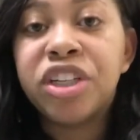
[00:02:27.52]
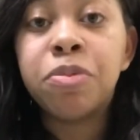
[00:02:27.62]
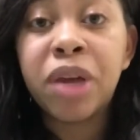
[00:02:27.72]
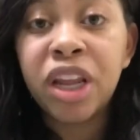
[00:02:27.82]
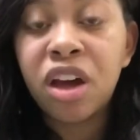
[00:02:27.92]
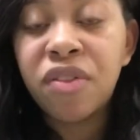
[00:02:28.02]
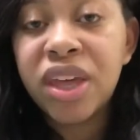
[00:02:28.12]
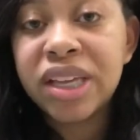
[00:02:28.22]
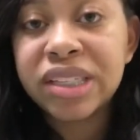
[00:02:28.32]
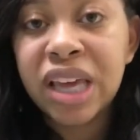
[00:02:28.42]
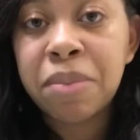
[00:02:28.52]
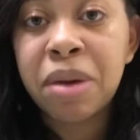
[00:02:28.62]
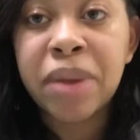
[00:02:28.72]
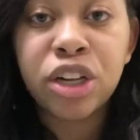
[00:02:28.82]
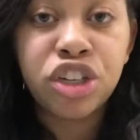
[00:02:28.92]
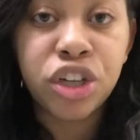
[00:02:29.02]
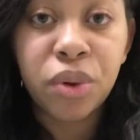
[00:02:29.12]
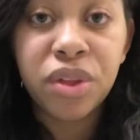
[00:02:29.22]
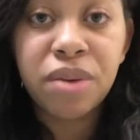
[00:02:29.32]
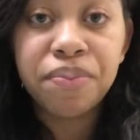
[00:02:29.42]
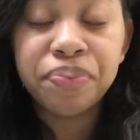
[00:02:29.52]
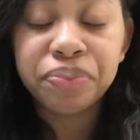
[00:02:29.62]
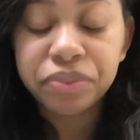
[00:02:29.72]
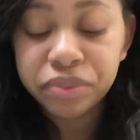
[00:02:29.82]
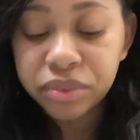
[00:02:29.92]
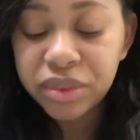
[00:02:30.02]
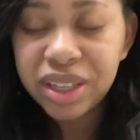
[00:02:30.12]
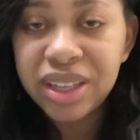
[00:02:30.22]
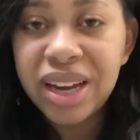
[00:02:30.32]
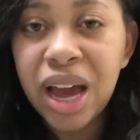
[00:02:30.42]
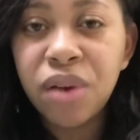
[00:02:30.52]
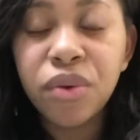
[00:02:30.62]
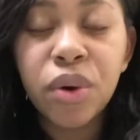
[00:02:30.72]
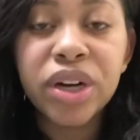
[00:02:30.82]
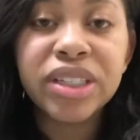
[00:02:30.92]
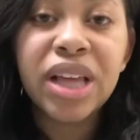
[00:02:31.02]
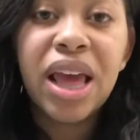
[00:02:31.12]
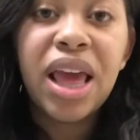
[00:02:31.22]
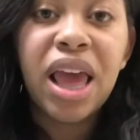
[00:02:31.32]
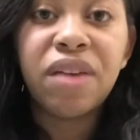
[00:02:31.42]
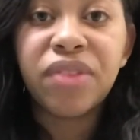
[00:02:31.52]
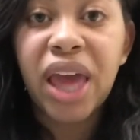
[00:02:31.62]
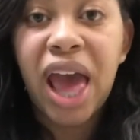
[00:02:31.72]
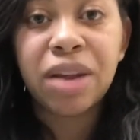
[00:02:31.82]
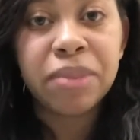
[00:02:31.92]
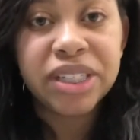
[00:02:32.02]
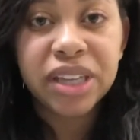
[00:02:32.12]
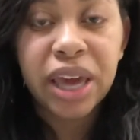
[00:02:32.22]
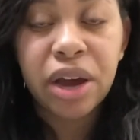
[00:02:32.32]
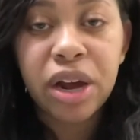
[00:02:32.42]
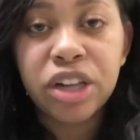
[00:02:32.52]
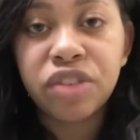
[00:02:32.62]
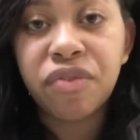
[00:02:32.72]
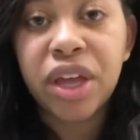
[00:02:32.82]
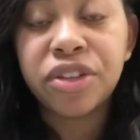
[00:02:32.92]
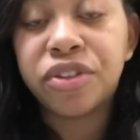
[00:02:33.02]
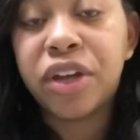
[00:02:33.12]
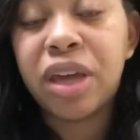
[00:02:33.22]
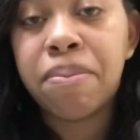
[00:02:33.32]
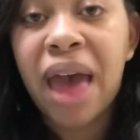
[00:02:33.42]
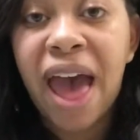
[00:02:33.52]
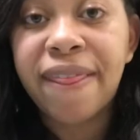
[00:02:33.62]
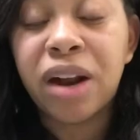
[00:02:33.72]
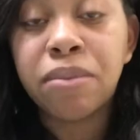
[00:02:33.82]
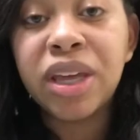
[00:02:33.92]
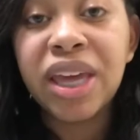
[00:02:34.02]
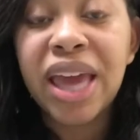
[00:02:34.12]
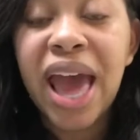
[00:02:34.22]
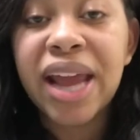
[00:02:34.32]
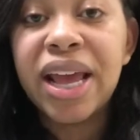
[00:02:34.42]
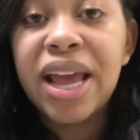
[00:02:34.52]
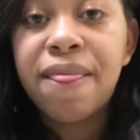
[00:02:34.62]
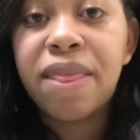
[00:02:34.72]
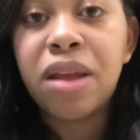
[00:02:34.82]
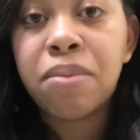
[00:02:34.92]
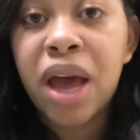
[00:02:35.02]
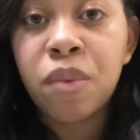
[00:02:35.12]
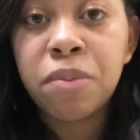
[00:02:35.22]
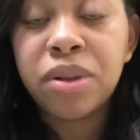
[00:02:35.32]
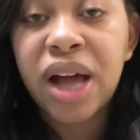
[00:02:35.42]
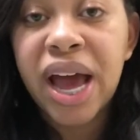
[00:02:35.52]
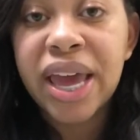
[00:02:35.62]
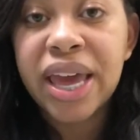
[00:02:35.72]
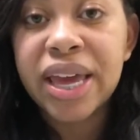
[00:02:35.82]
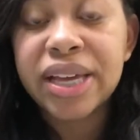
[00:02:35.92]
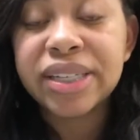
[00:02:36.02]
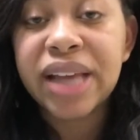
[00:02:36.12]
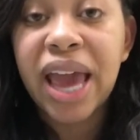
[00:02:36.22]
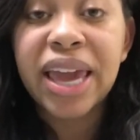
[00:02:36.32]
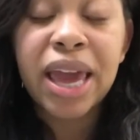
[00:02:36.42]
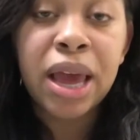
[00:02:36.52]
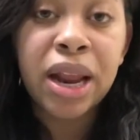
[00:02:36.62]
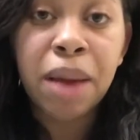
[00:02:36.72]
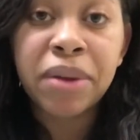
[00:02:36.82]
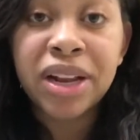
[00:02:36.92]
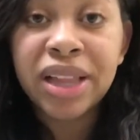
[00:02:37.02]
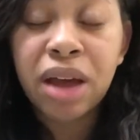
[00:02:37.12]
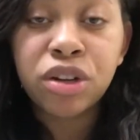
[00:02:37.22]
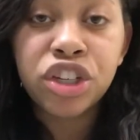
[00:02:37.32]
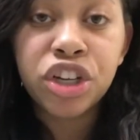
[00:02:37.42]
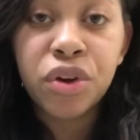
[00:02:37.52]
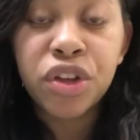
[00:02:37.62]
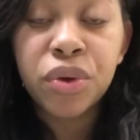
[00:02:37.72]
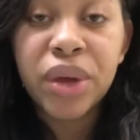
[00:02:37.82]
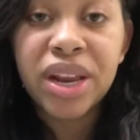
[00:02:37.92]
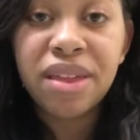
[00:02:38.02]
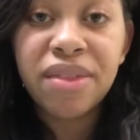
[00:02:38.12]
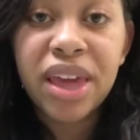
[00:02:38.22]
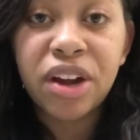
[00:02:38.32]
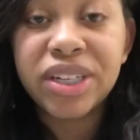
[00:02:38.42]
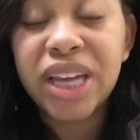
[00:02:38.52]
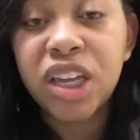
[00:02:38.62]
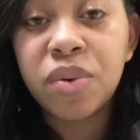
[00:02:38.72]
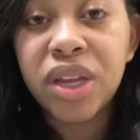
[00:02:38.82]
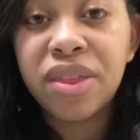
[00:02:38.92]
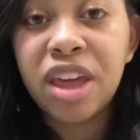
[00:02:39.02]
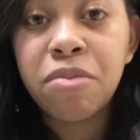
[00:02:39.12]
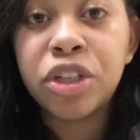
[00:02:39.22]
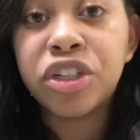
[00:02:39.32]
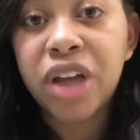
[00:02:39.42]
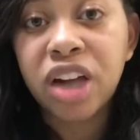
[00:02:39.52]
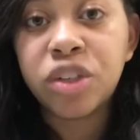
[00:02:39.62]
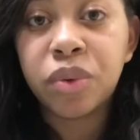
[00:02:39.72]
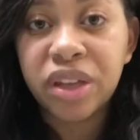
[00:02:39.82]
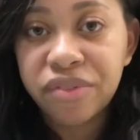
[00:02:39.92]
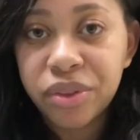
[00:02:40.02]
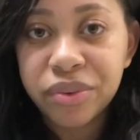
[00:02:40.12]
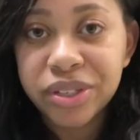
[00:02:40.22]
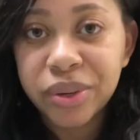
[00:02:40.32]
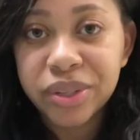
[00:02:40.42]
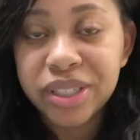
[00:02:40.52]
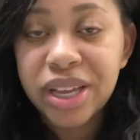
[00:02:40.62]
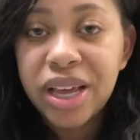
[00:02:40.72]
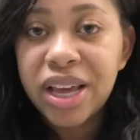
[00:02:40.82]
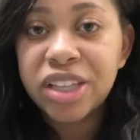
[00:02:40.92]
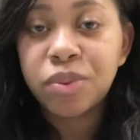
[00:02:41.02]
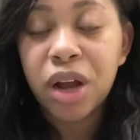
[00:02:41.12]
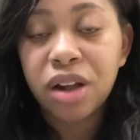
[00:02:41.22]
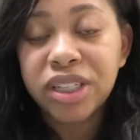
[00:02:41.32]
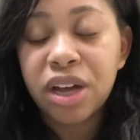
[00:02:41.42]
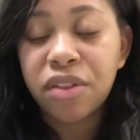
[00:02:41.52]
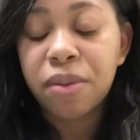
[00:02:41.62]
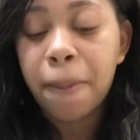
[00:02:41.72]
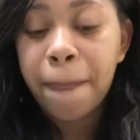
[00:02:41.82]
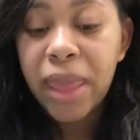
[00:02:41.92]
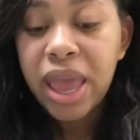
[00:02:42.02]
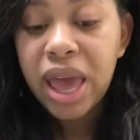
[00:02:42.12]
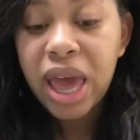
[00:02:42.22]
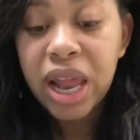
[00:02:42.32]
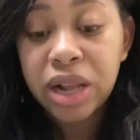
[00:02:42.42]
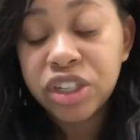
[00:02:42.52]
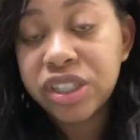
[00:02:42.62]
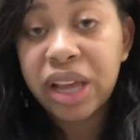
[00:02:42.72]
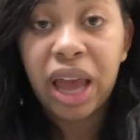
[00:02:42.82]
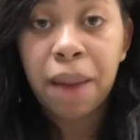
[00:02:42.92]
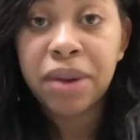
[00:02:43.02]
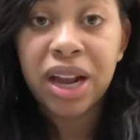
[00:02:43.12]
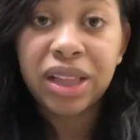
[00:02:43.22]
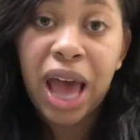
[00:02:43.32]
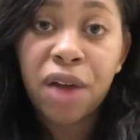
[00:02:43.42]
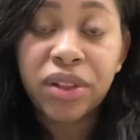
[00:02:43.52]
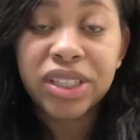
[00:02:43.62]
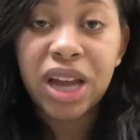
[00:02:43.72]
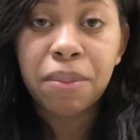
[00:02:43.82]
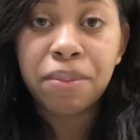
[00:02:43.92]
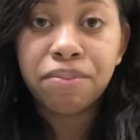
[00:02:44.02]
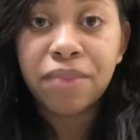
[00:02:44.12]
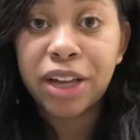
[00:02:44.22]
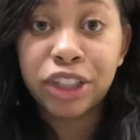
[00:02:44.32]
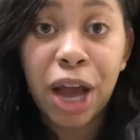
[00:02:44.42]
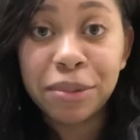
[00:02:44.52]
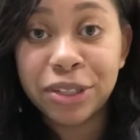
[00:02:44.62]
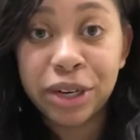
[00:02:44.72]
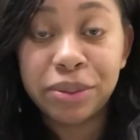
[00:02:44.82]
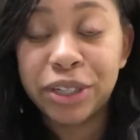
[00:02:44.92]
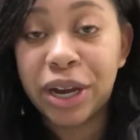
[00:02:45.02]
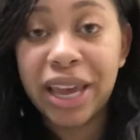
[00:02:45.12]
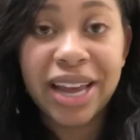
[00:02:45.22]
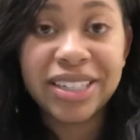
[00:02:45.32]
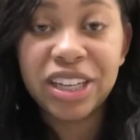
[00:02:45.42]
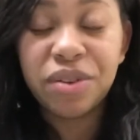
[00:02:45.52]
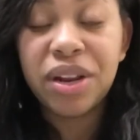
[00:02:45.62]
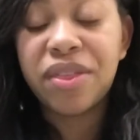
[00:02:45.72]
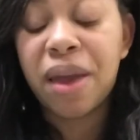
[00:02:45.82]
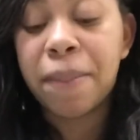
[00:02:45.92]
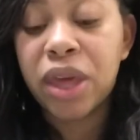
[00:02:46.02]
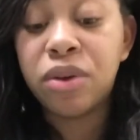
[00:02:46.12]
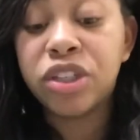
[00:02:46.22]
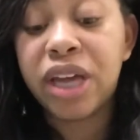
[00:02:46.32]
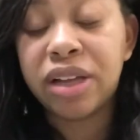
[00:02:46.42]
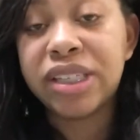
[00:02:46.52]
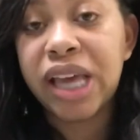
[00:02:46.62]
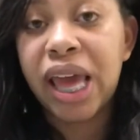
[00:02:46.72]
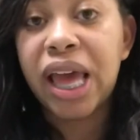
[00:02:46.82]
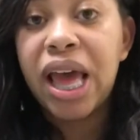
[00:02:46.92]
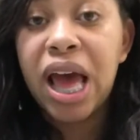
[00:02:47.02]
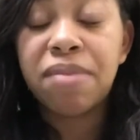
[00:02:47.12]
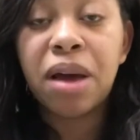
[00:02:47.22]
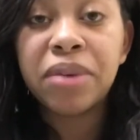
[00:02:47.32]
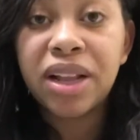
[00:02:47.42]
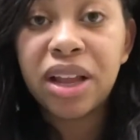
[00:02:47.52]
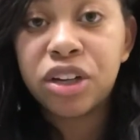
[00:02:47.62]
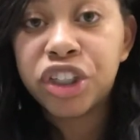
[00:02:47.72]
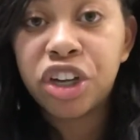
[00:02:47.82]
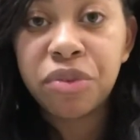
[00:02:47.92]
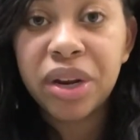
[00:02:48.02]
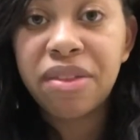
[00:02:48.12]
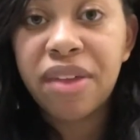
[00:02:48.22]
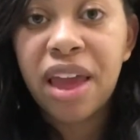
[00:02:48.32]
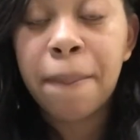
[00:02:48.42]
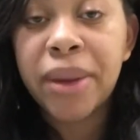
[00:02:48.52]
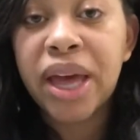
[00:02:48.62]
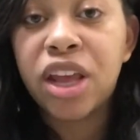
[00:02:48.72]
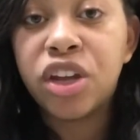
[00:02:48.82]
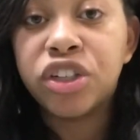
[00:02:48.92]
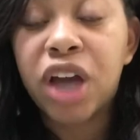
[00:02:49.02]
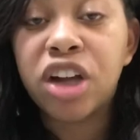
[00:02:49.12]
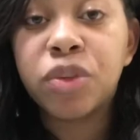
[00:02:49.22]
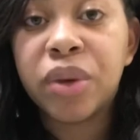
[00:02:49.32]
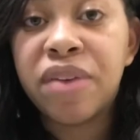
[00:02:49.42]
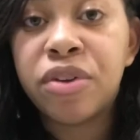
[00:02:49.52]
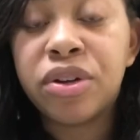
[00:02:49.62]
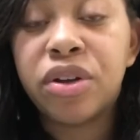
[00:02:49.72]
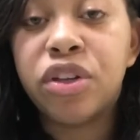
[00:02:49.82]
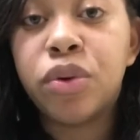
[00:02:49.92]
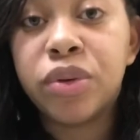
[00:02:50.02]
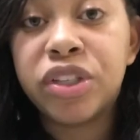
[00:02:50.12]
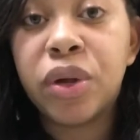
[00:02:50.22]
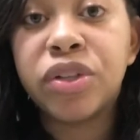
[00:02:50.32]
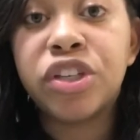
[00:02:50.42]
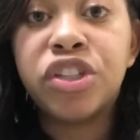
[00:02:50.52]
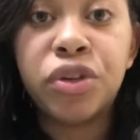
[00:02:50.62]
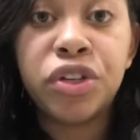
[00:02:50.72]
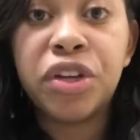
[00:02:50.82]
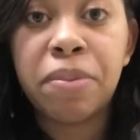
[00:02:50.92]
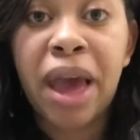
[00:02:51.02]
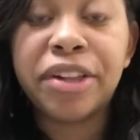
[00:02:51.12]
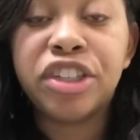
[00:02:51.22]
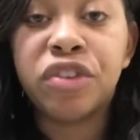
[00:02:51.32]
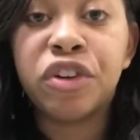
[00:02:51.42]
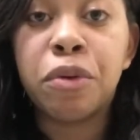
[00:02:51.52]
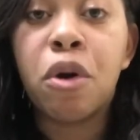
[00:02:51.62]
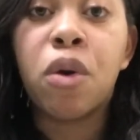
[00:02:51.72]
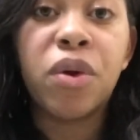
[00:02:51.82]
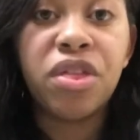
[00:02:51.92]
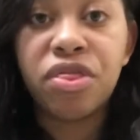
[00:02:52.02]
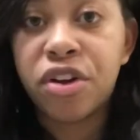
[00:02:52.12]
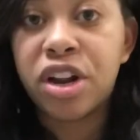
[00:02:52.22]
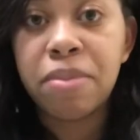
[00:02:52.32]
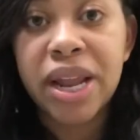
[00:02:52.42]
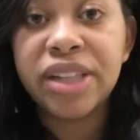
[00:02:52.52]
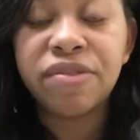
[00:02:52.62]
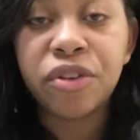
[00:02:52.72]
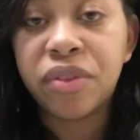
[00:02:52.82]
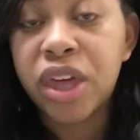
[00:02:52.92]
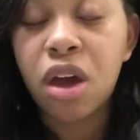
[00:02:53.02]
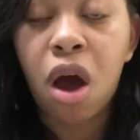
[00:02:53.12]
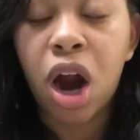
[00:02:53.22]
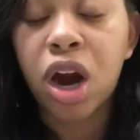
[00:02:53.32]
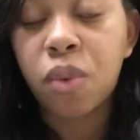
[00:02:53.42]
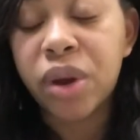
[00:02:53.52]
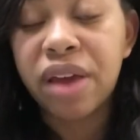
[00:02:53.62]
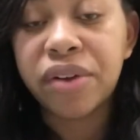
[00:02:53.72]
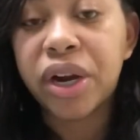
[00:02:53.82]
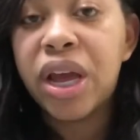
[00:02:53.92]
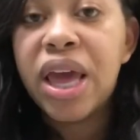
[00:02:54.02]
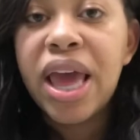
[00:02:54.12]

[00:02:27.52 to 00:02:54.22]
Depending on the exam, I might show them. Now, of course, if they had a miscarriage, if things are looking bad that I'm looking at, then my reply is, I can't, I'm not allowed to show you anything or tell you anything, but your doctor will give you the results, is what I'll tell them. And I'm just like, I'm not allowed, but it's not my job description, I can't tell you anything. But usually I'll say, I'm not allowed to show you anything, but your doctor will give you your results as soon as you get back to your room, or within thirty minutes if they're in the E R or whatever.